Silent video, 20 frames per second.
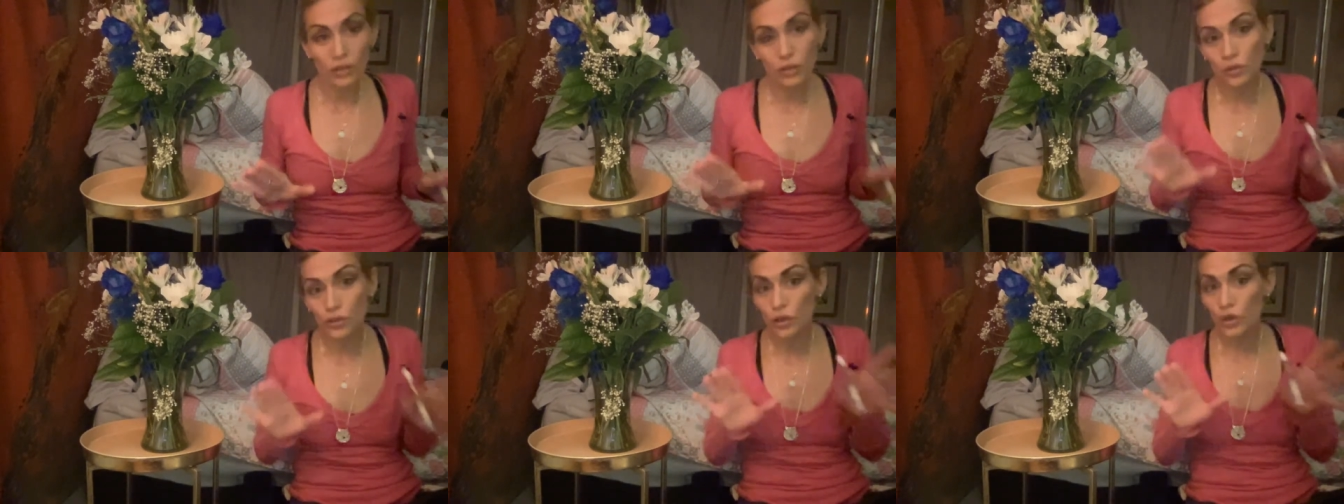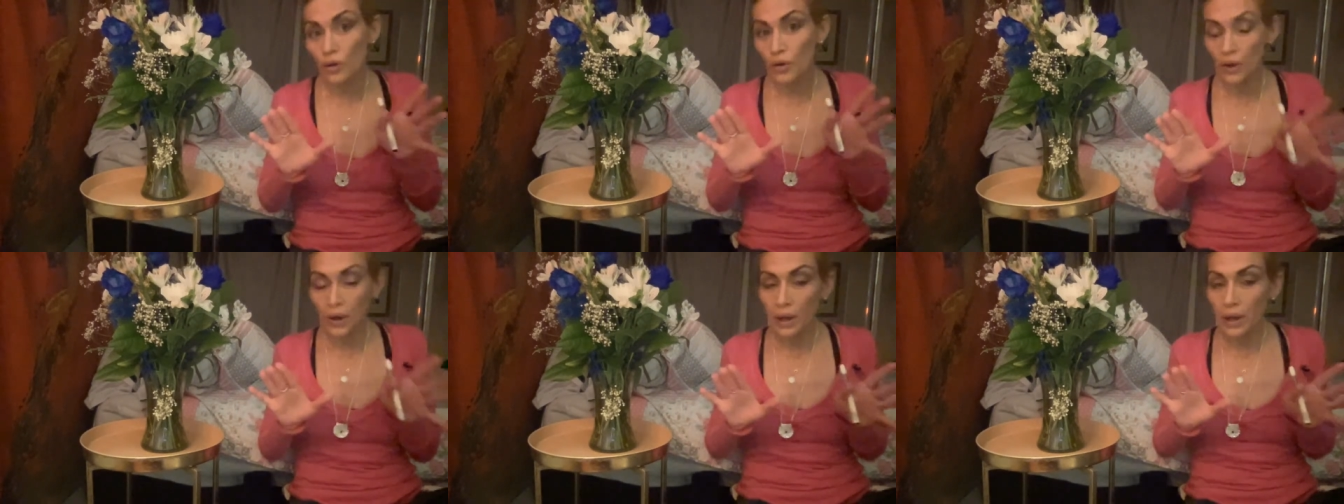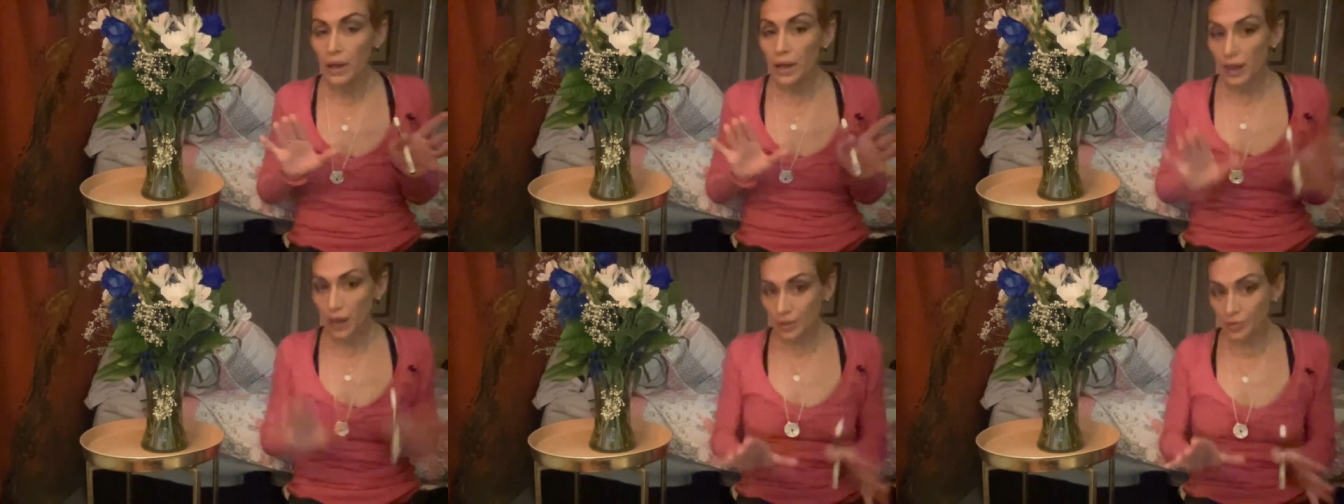So
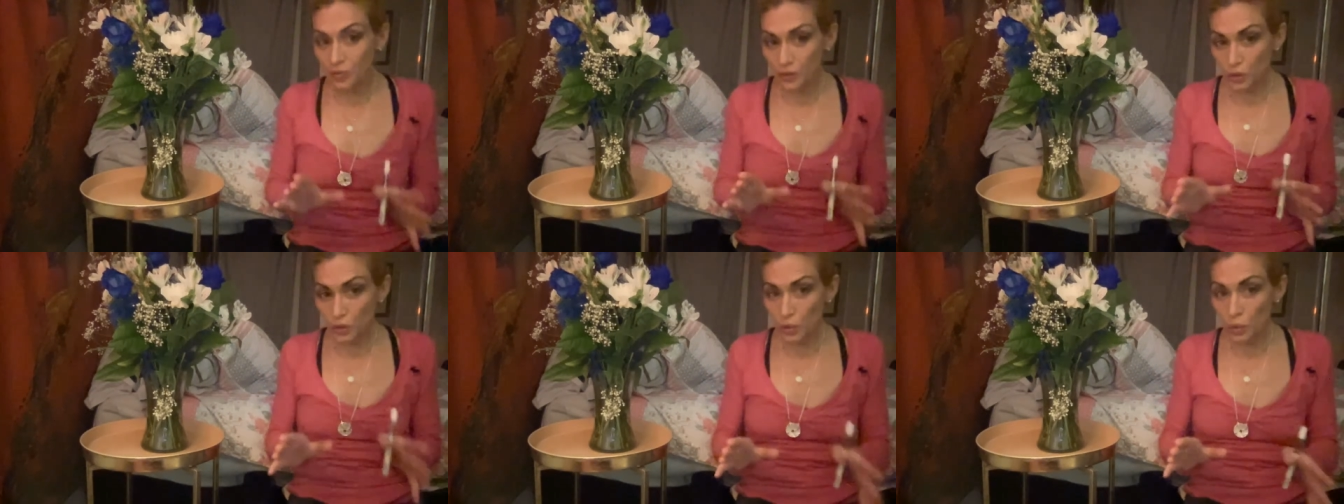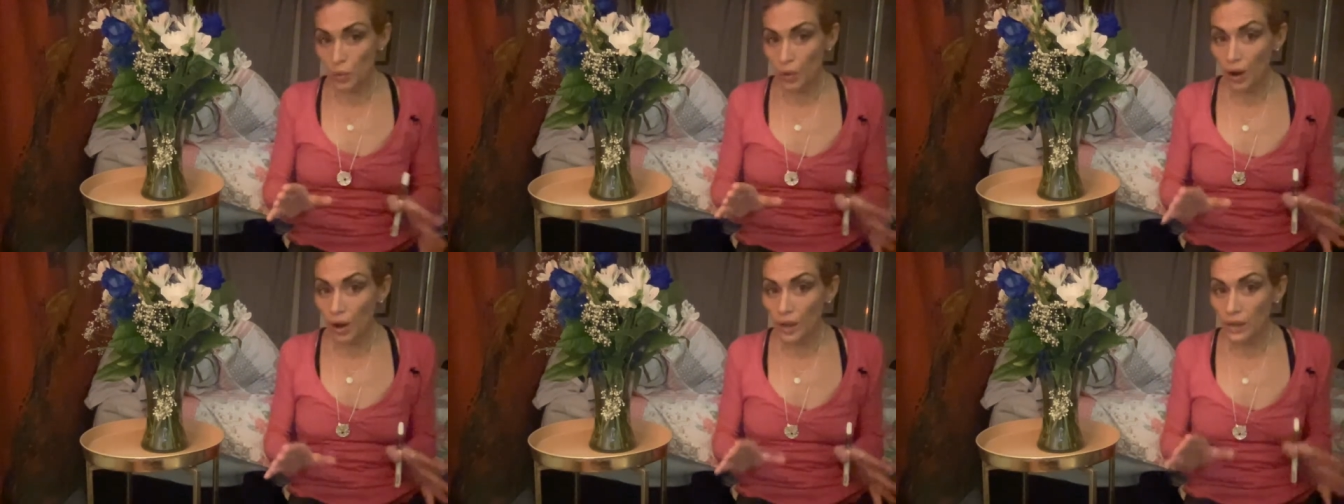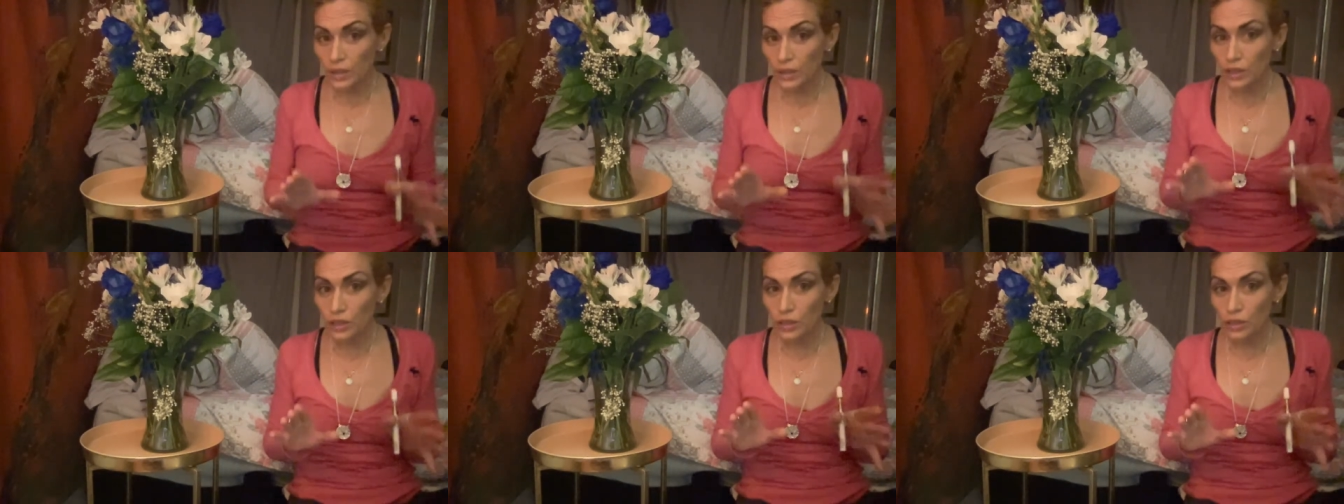if you
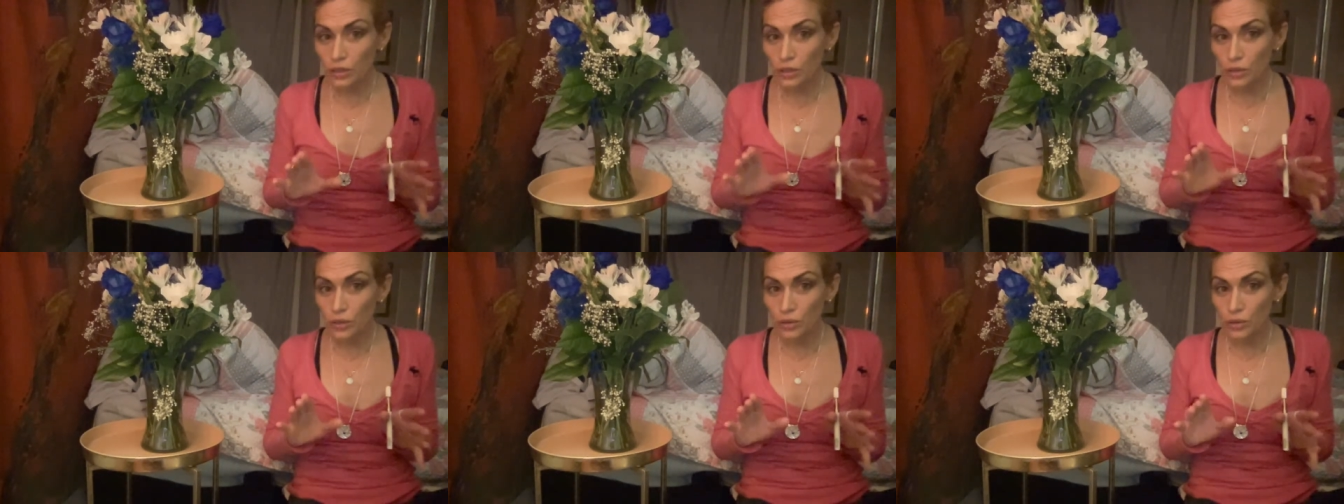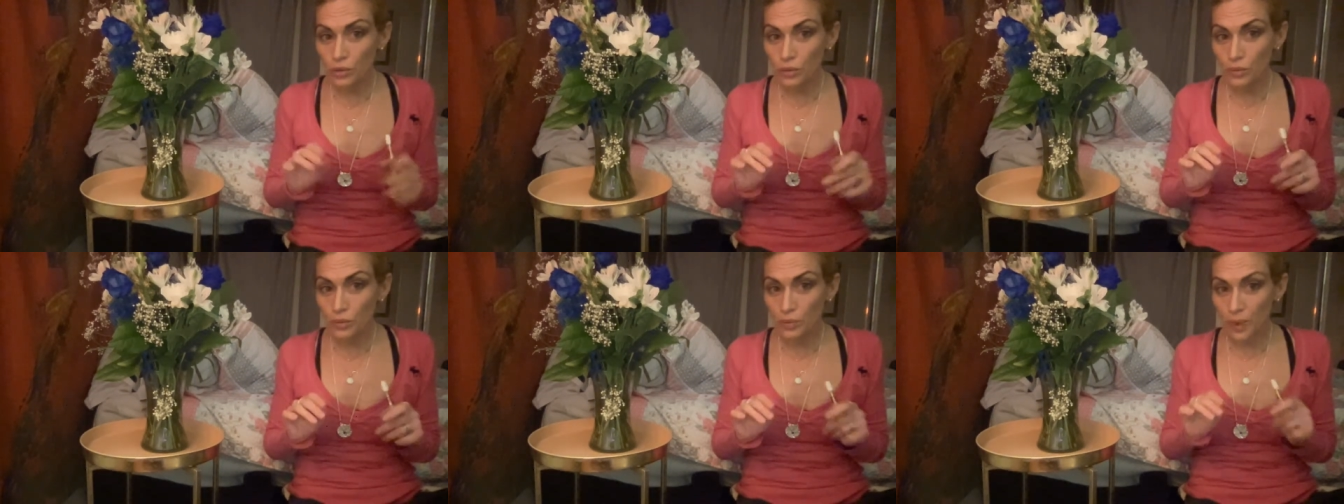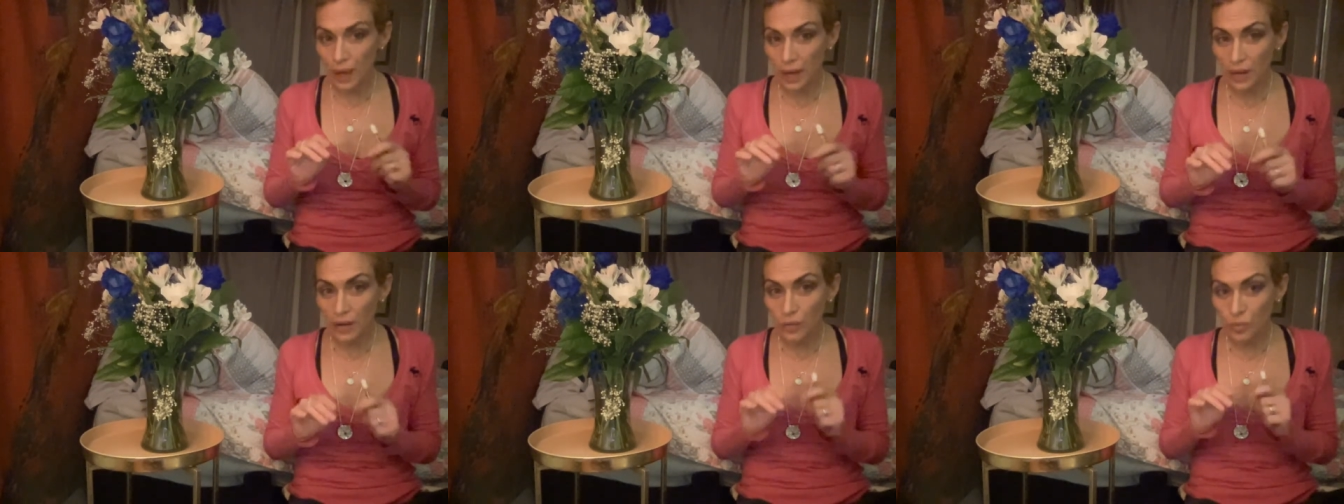want to
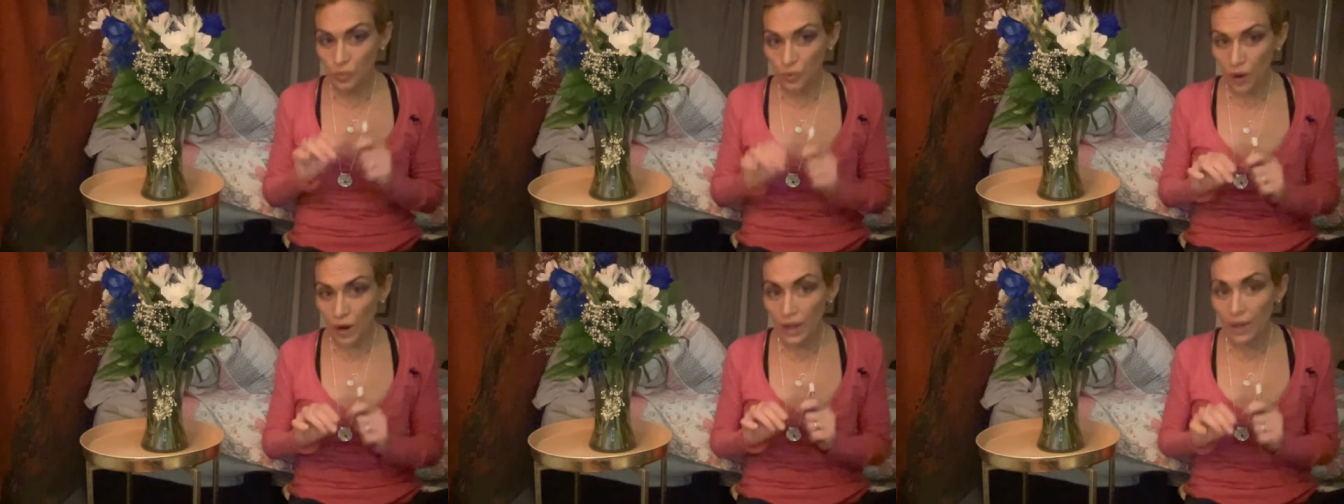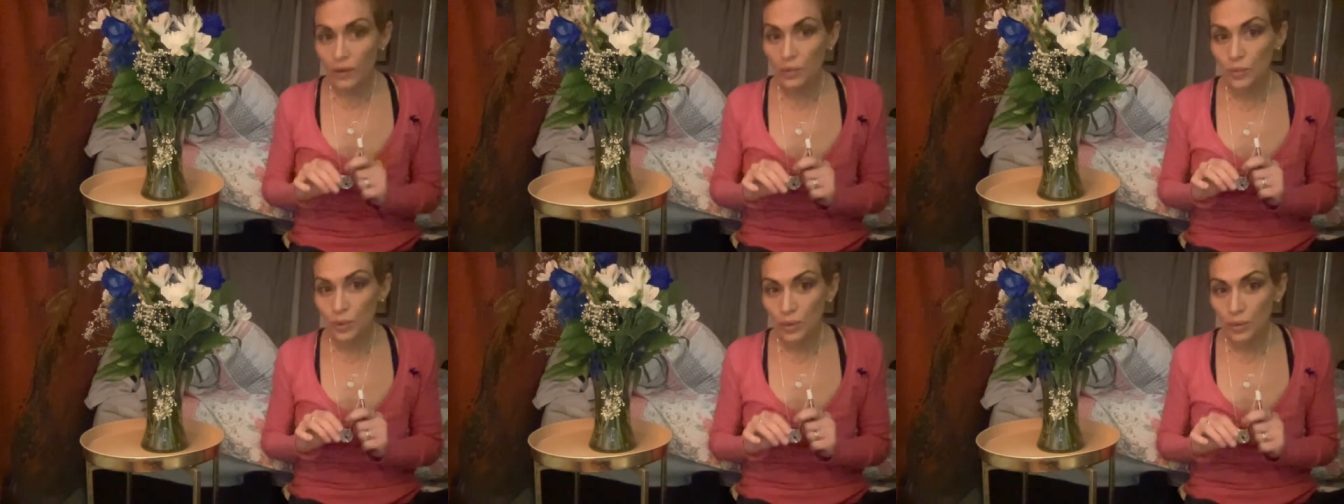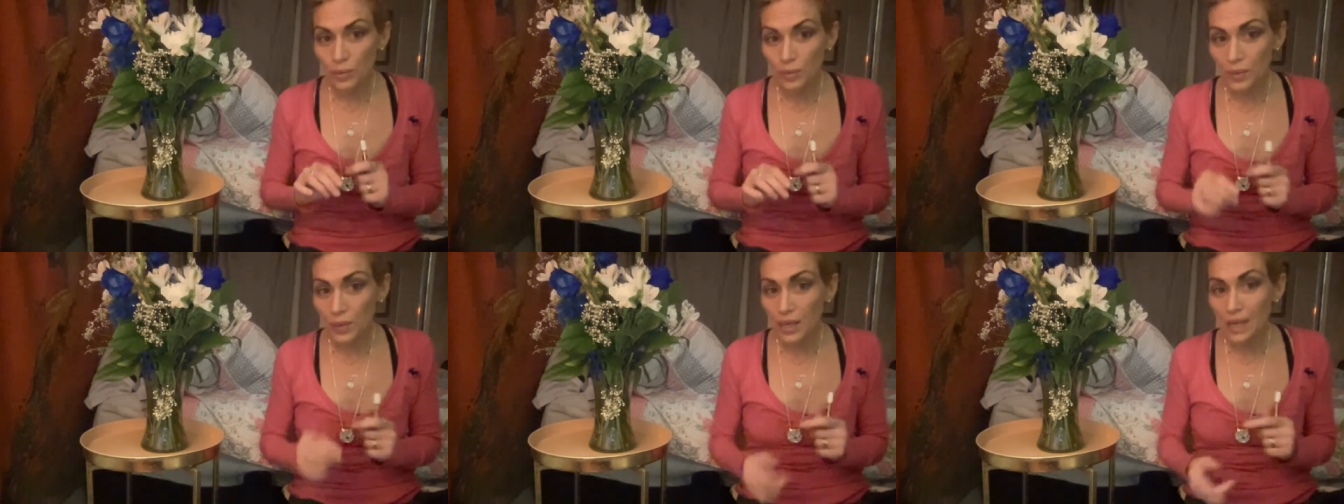make right
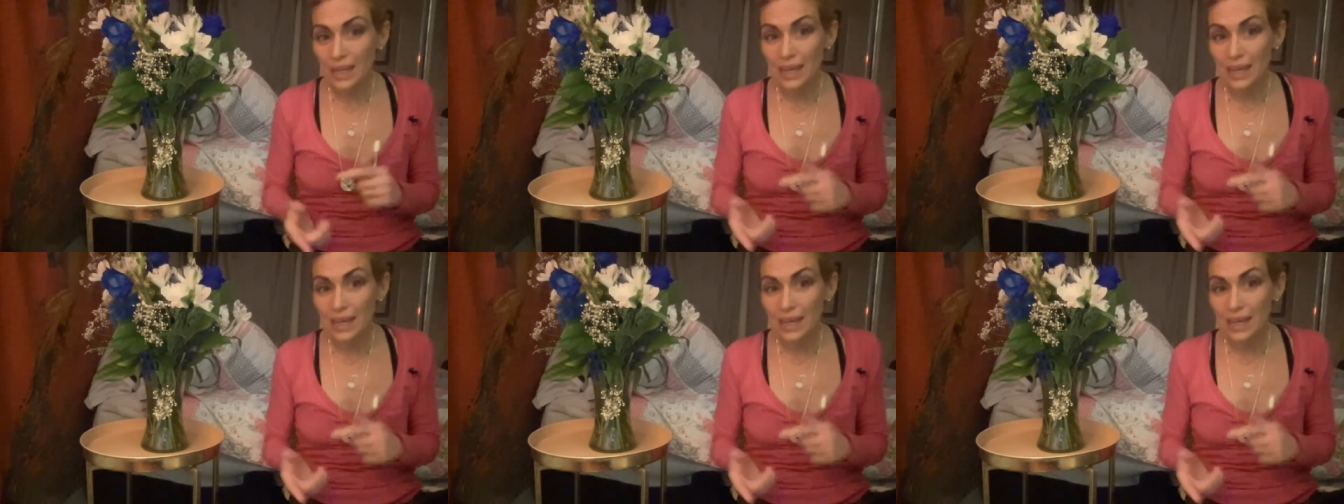with me,